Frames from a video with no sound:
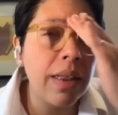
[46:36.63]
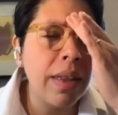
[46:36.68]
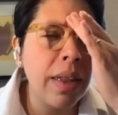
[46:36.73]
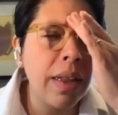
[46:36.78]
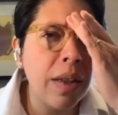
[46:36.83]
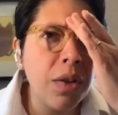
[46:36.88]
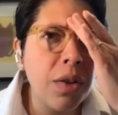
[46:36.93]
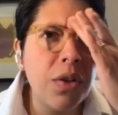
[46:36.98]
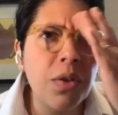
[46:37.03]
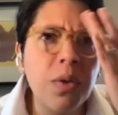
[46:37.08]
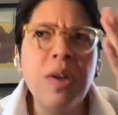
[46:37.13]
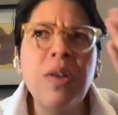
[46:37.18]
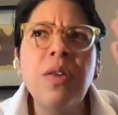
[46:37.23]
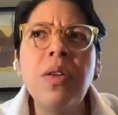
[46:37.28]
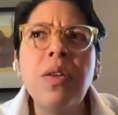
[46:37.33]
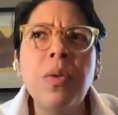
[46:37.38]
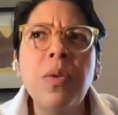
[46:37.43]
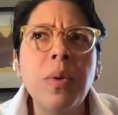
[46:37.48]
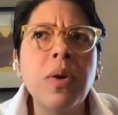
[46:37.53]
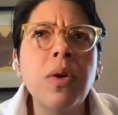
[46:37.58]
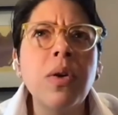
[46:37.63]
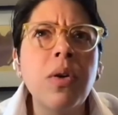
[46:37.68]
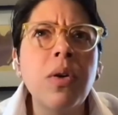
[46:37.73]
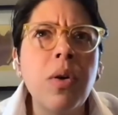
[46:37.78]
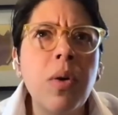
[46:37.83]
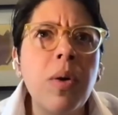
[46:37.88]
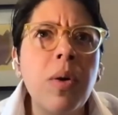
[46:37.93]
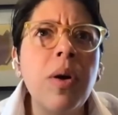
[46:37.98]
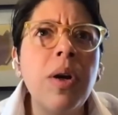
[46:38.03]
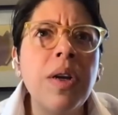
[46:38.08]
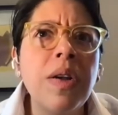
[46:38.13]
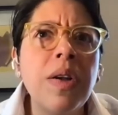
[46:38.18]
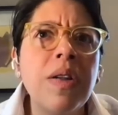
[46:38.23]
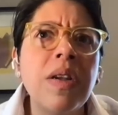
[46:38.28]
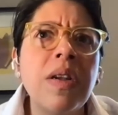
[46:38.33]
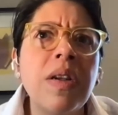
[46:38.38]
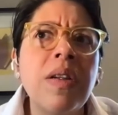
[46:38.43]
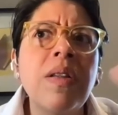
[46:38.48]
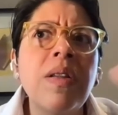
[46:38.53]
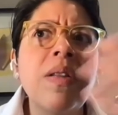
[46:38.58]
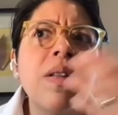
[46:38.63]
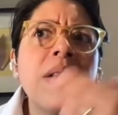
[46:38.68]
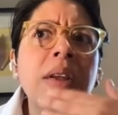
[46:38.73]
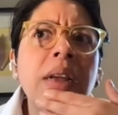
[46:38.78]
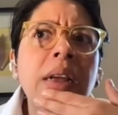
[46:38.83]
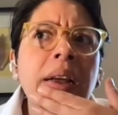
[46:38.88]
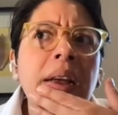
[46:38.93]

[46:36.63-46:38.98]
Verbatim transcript: the illustrations were gorgeous.